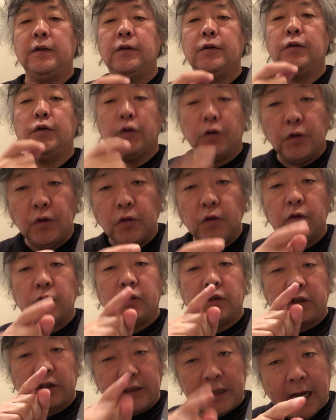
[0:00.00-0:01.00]
you
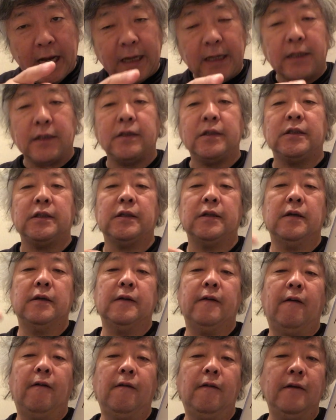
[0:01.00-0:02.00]
change
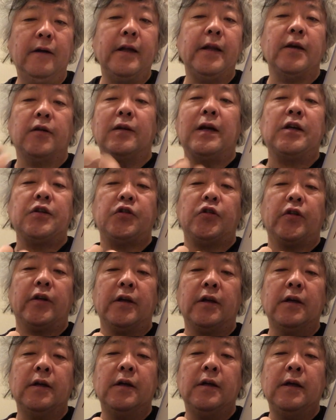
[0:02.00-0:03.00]
really
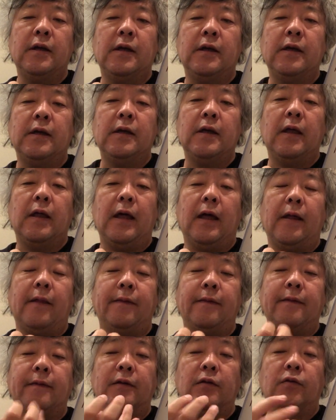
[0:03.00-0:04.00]
gradually.
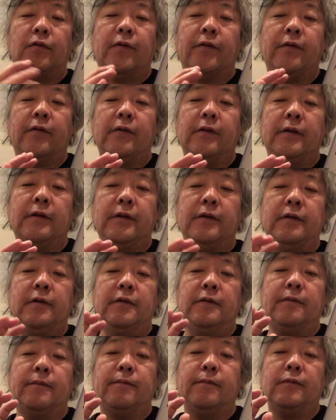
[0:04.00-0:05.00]

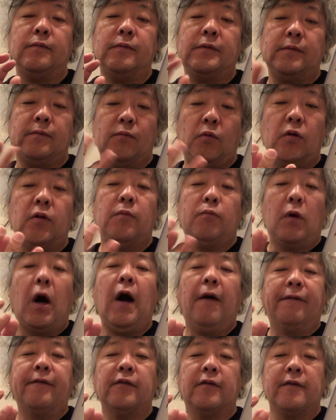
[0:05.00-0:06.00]
You more
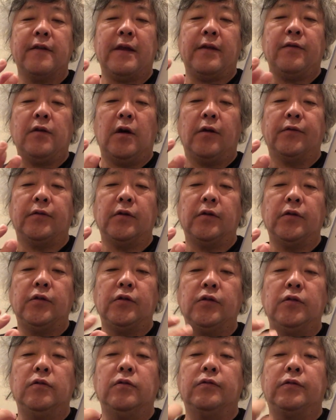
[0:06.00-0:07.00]
often than not,
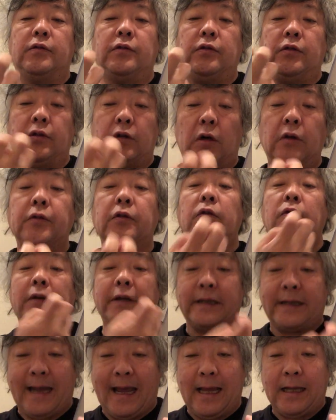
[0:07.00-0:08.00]
you don't
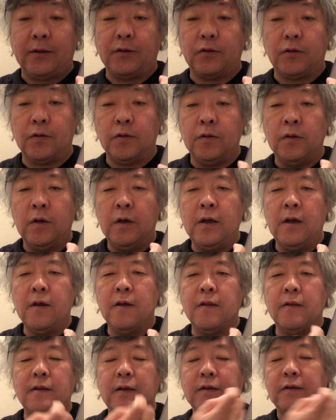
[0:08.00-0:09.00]
return to
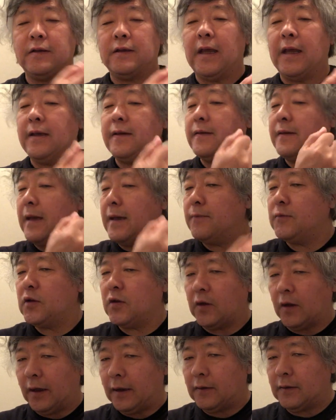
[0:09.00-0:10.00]
the same
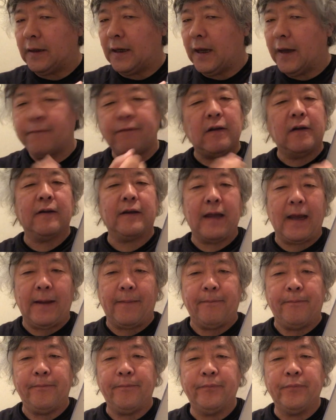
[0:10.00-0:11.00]
state ever
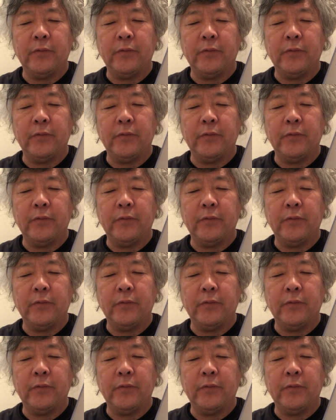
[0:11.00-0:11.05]
again.